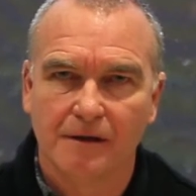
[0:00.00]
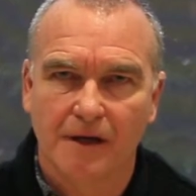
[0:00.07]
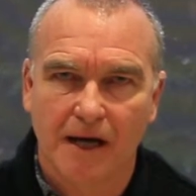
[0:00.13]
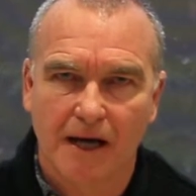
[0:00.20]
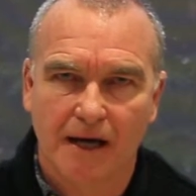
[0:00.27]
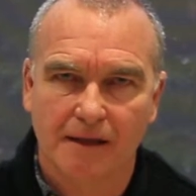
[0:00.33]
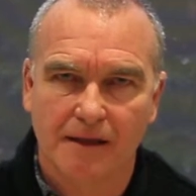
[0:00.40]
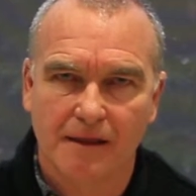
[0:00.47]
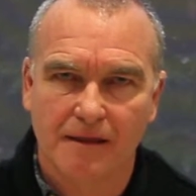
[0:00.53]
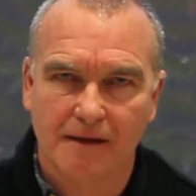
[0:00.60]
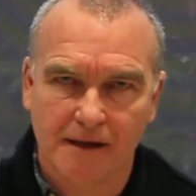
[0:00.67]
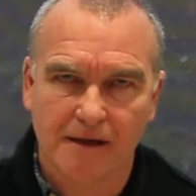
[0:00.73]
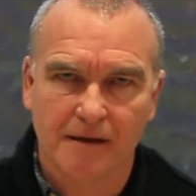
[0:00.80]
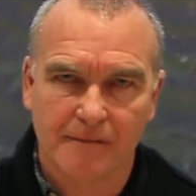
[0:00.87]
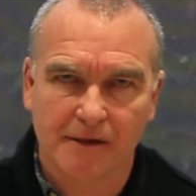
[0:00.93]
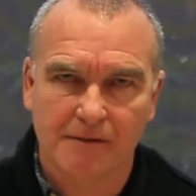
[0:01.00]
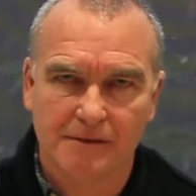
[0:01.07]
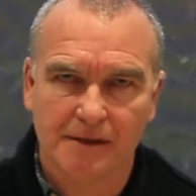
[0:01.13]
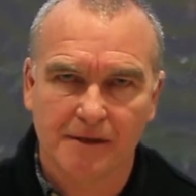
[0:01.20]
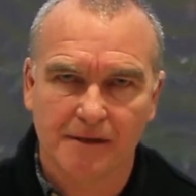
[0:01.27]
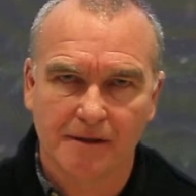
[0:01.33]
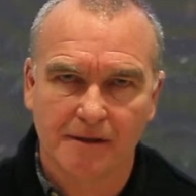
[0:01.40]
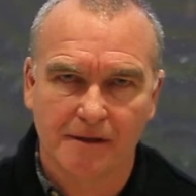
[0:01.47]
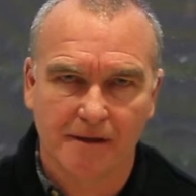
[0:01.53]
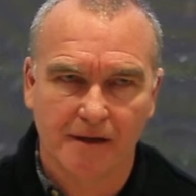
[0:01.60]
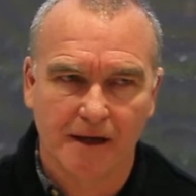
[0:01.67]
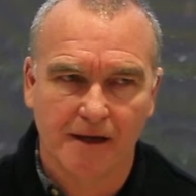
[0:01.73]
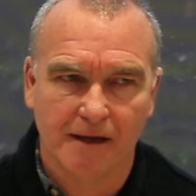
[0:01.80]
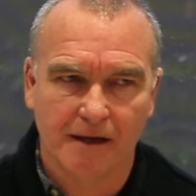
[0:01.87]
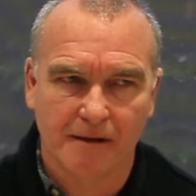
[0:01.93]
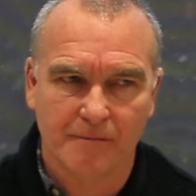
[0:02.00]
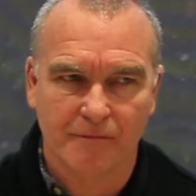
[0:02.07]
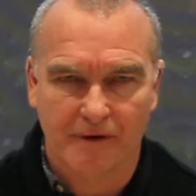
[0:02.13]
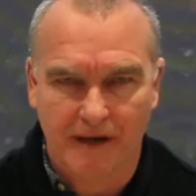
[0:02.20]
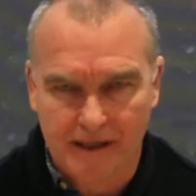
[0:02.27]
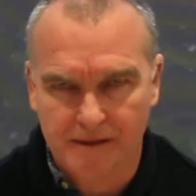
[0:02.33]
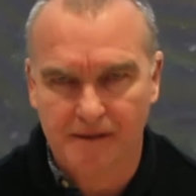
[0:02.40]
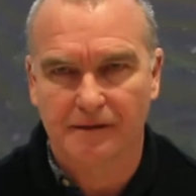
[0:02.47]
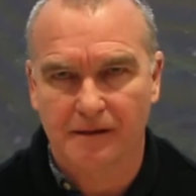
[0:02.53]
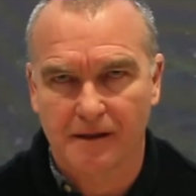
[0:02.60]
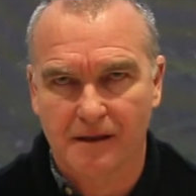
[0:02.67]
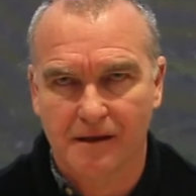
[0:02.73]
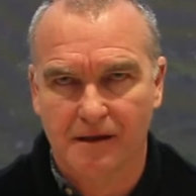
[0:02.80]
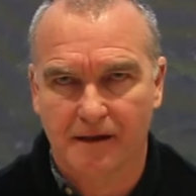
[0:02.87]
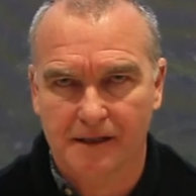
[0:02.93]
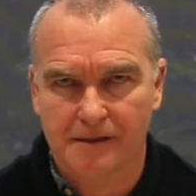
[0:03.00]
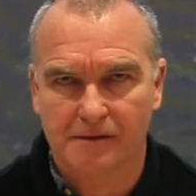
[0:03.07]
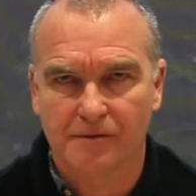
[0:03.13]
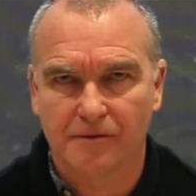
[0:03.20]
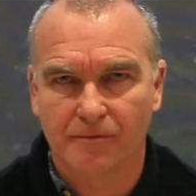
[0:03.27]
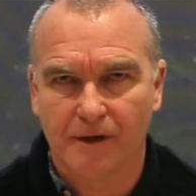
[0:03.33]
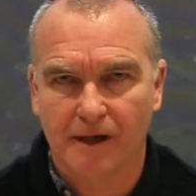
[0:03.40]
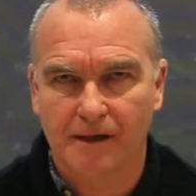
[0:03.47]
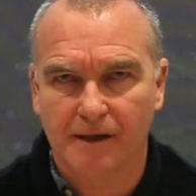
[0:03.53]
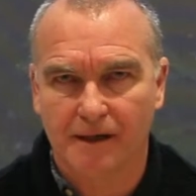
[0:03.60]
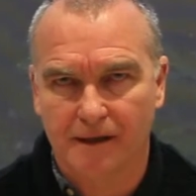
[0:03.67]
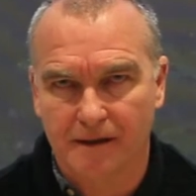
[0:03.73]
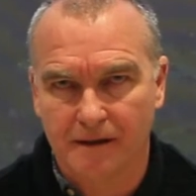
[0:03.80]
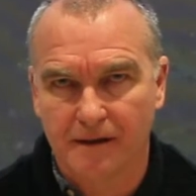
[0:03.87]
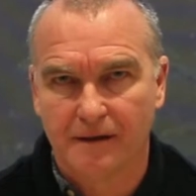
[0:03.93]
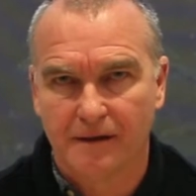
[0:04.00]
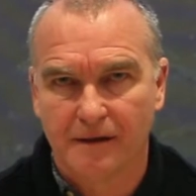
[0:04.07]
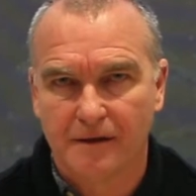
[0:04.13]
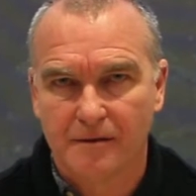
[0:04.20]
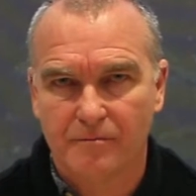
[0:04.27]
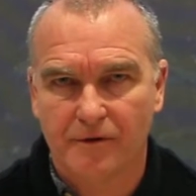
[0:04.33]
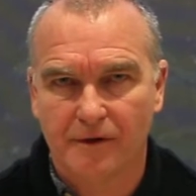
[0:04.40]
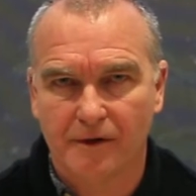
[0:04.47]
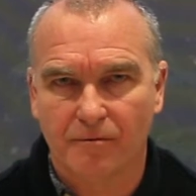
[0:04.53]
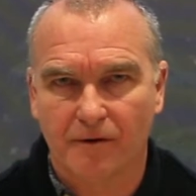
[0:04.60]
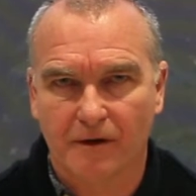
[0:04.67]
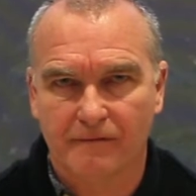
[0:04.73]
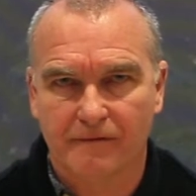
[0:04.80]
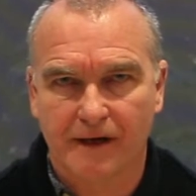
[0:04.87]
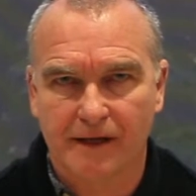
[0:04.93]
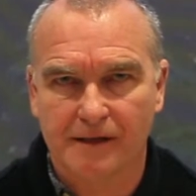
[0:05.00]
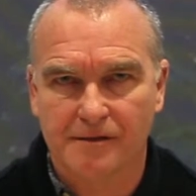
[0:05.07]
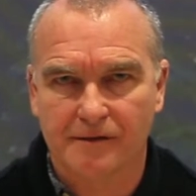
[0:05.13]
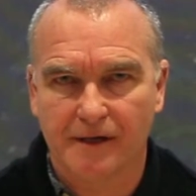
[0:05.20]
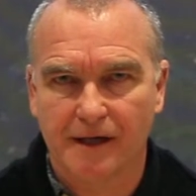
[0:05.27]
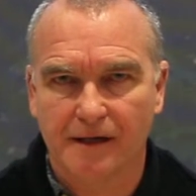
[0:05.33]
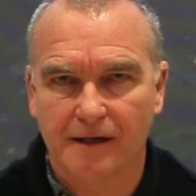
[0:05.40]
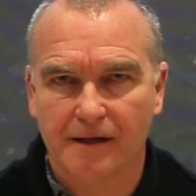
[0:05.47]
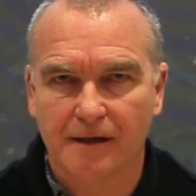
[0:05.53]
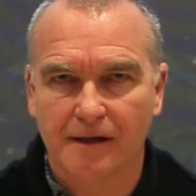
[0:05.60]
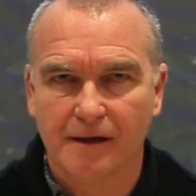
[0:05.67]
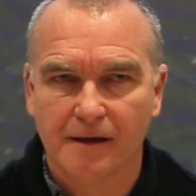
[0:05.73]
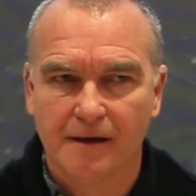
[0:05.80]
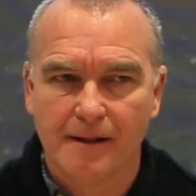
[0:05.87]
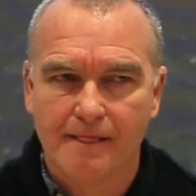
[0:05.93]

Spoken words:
and think about it in a practical and theoretical way in pre-qualifying training.